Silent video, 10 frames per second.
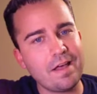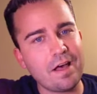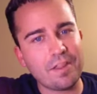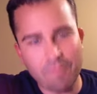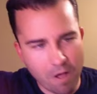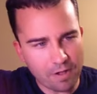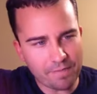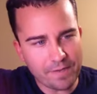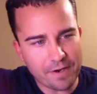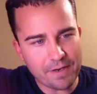A throng
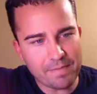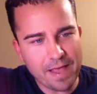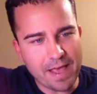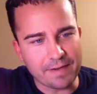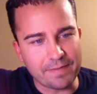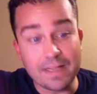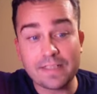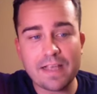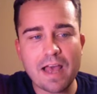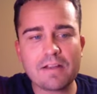of bearded men, in
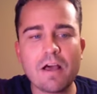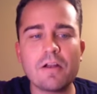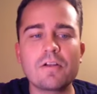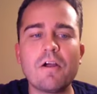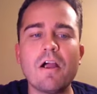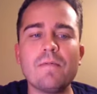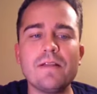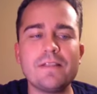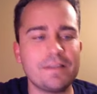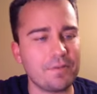sad-colored
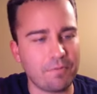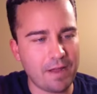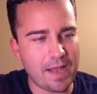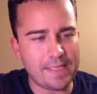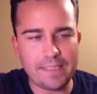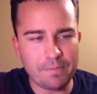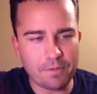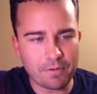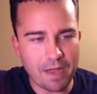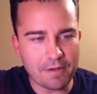garments and gray,
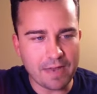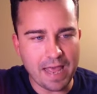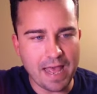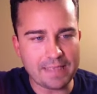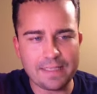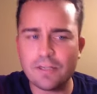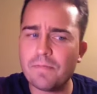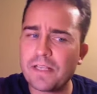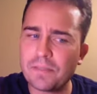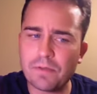steeple-crowned hats,
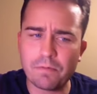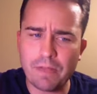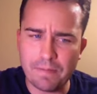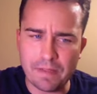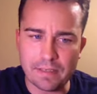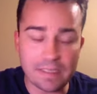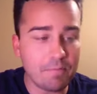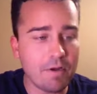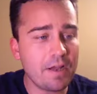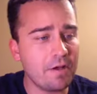intermixed with women,
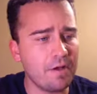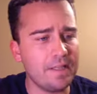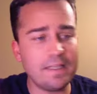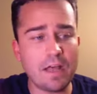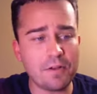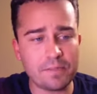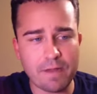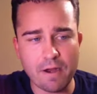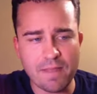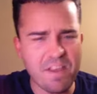some wearing hoods and others
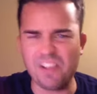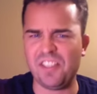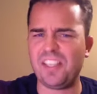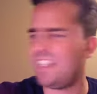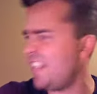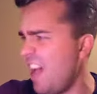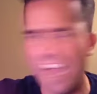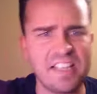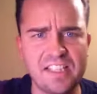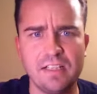bare... This
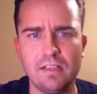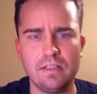sucks!